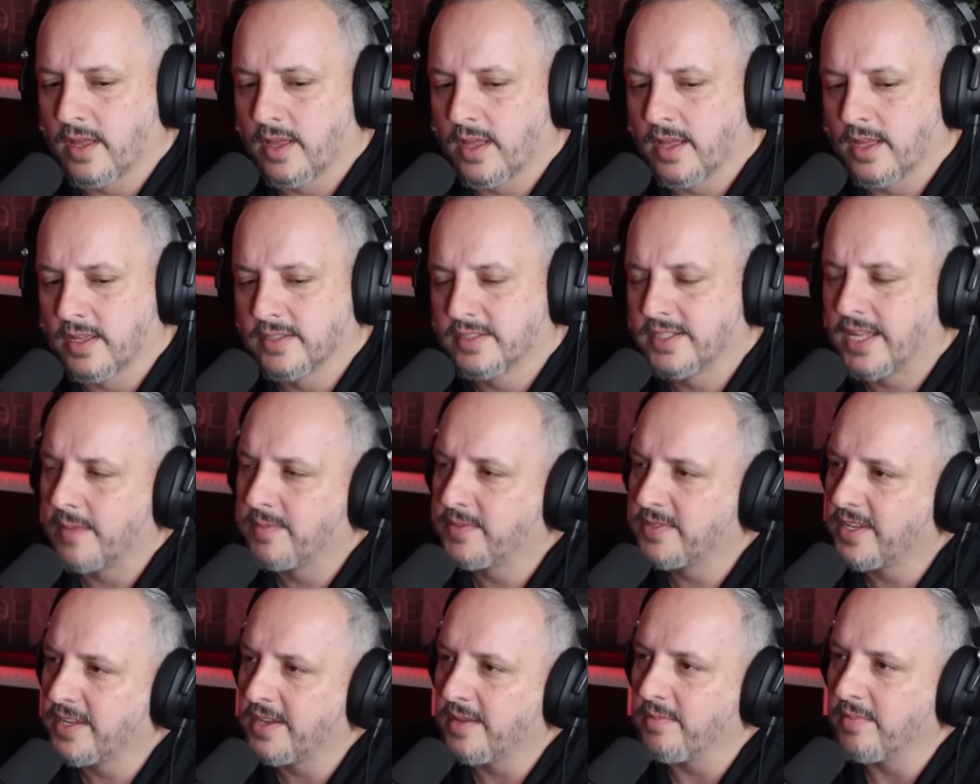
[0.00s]
Stop
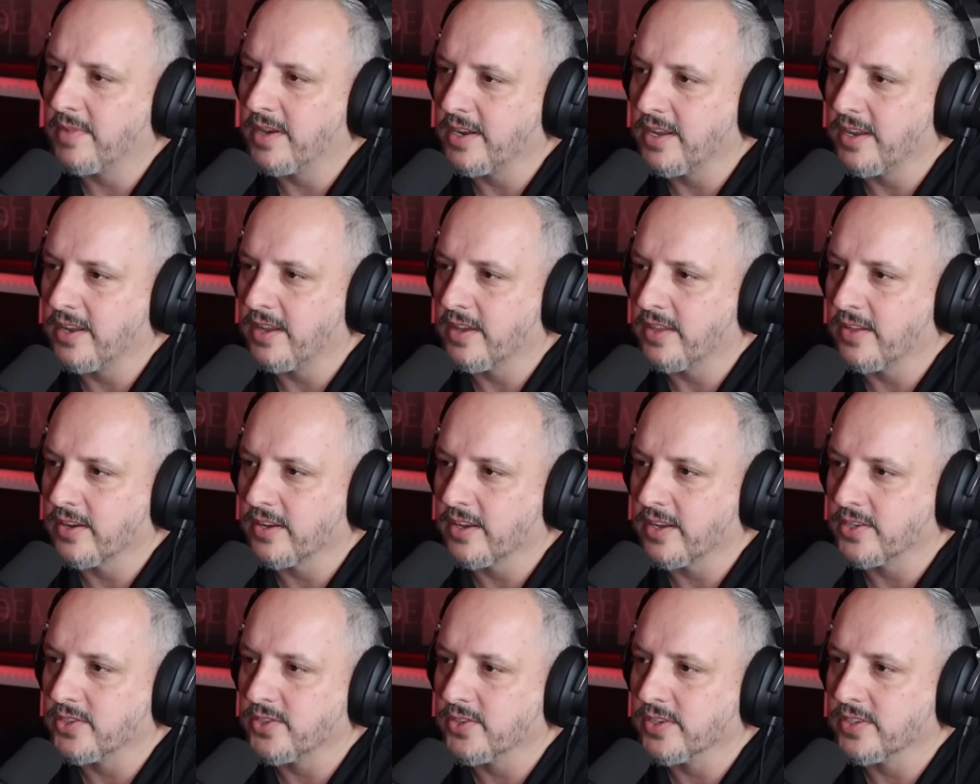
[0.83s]
sending money to other
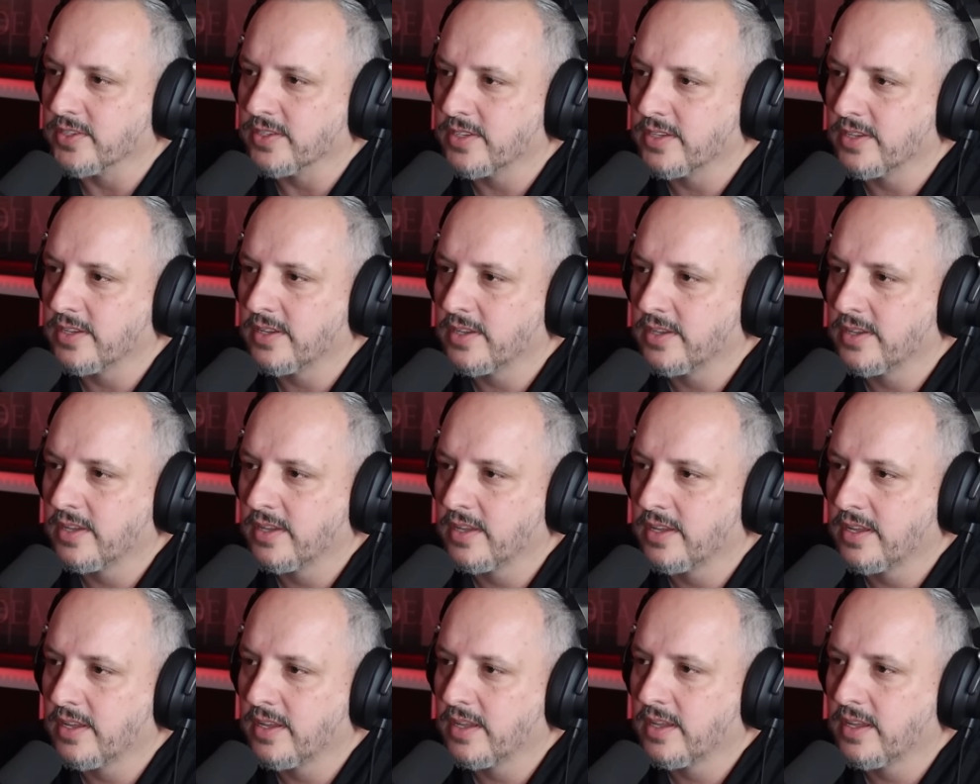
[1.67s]
countries.
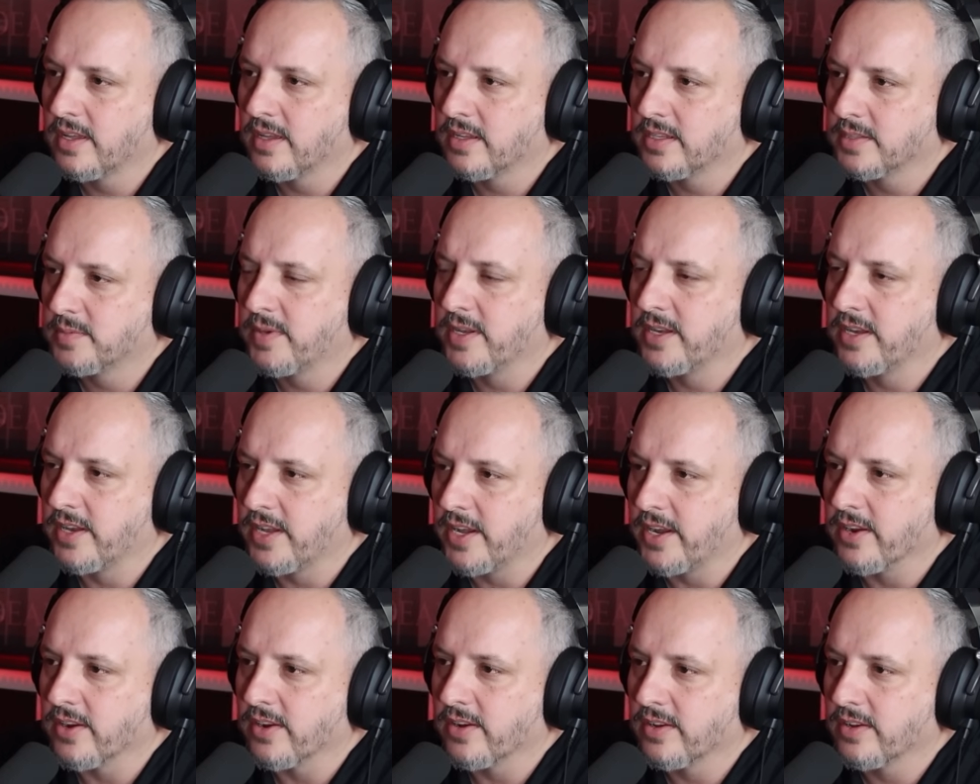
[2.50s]
Spend it
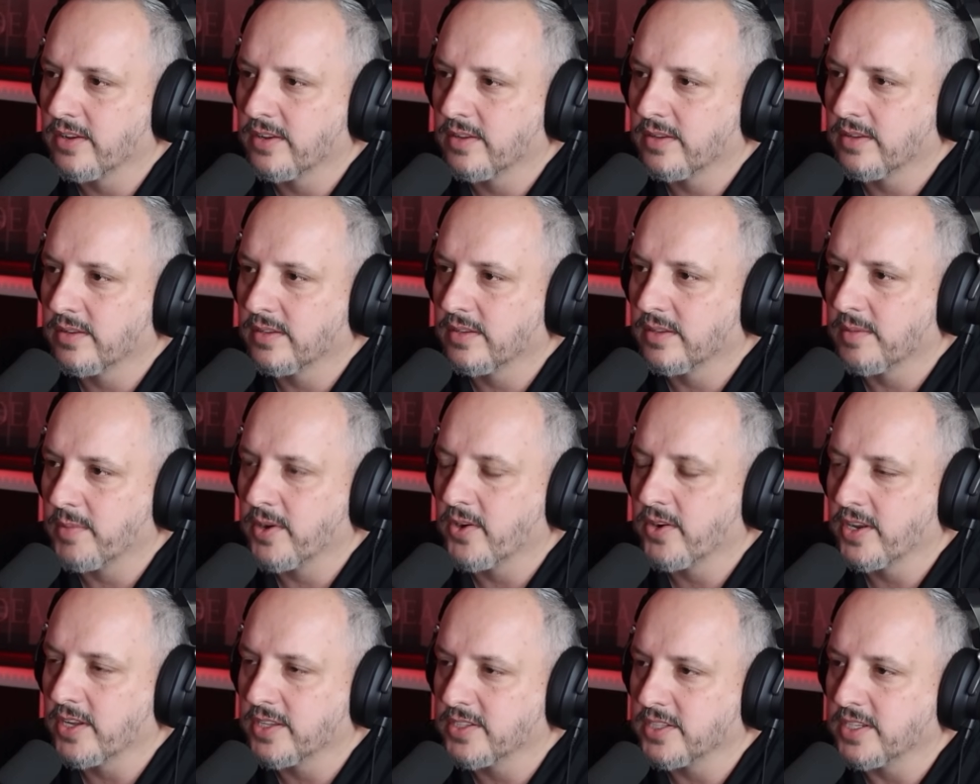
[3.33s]
here.
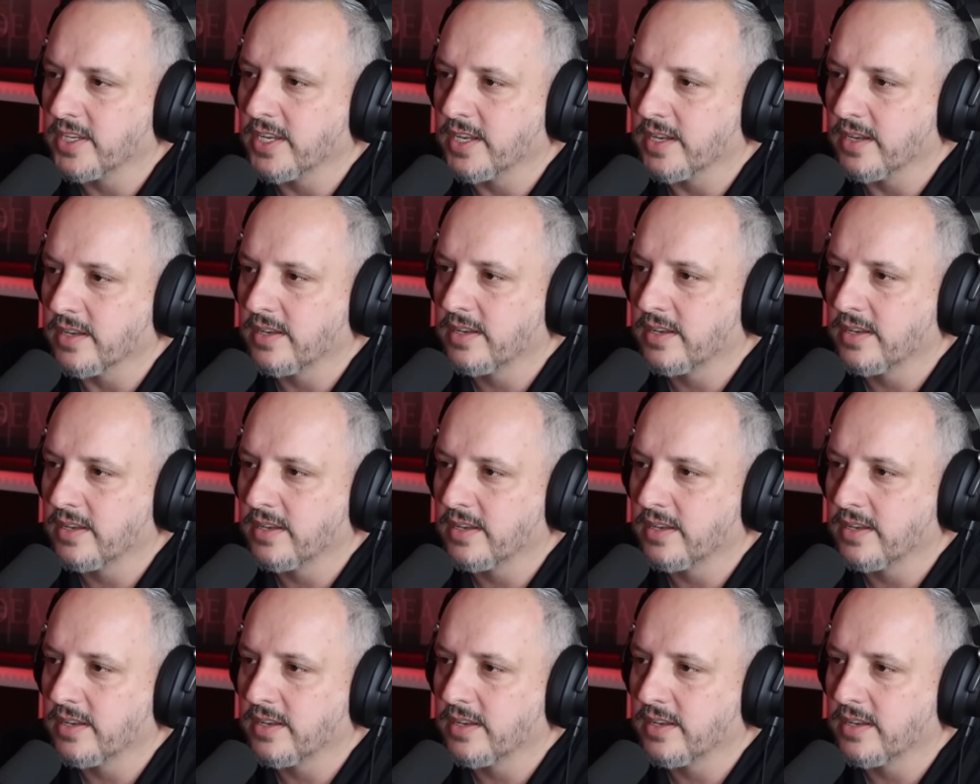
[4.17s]
Americans need it.